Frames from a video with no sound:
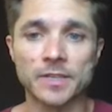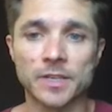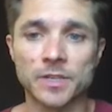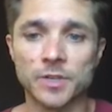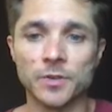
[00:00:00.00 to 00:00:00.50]

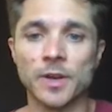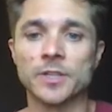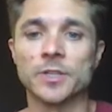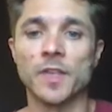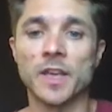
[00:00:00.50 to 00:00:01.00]
to. And
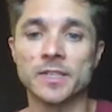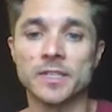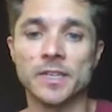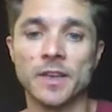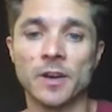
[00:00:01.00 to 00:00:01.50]
so they can see
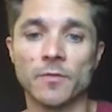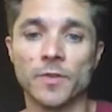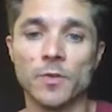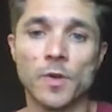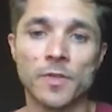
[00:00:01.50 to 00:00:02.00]
the
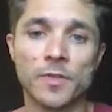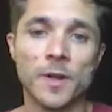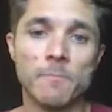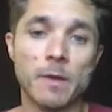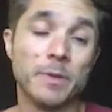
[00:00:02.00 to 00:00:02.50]
interview with
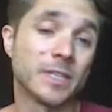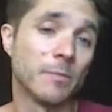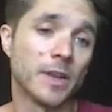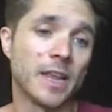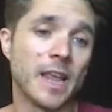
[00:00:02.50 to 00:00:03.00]
maybe
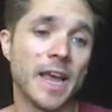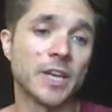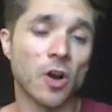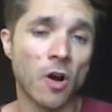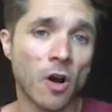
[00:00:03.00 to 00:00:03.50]
somebody in
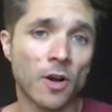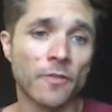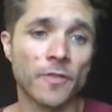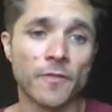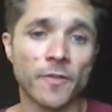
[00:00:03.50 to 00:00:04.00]
HR for
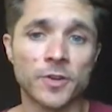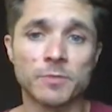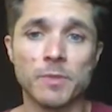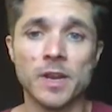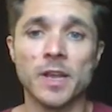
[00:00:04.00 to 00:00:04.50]
the first
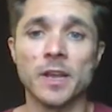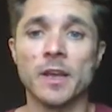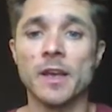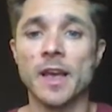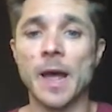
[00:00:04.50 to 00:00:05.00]
meeting,
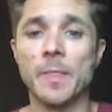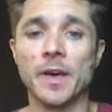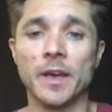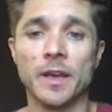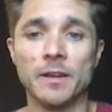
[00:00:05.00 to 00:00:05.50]
and
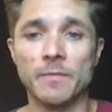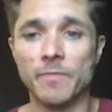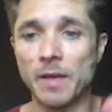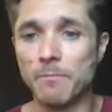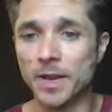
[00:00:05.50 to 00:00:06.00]
then they
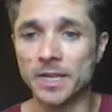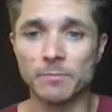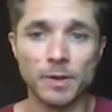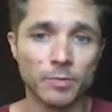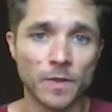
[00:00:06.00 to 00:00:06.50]
meet some
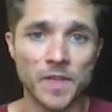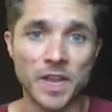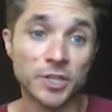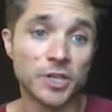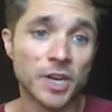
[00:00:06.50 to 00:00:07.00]
people on the
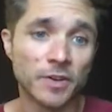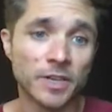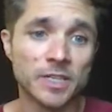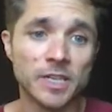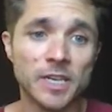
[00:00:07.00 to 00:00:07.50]
engineering
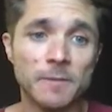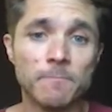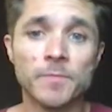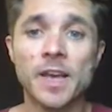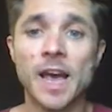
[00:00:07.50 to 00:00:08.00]
team,
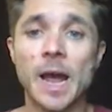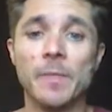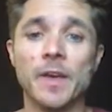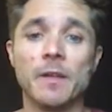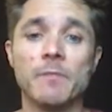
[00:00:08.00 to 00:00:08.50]
and
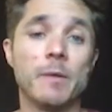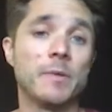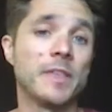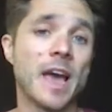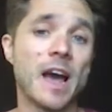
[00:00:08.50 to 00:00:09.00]
then maybe
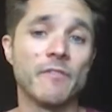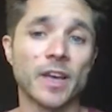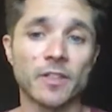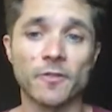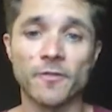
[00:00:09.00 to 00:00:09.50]
they have like
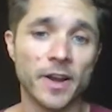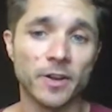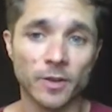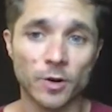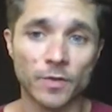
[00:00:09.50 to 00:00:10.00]
a final
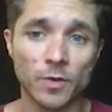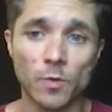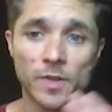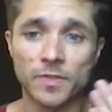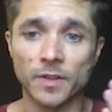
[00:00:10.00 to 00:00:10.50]
interview
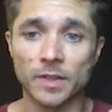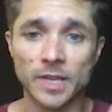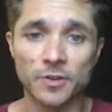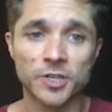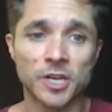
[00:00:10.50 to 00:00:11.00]
with the
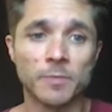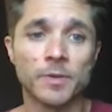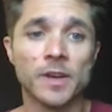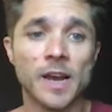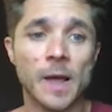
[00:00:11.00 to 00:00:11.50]
leadership, and then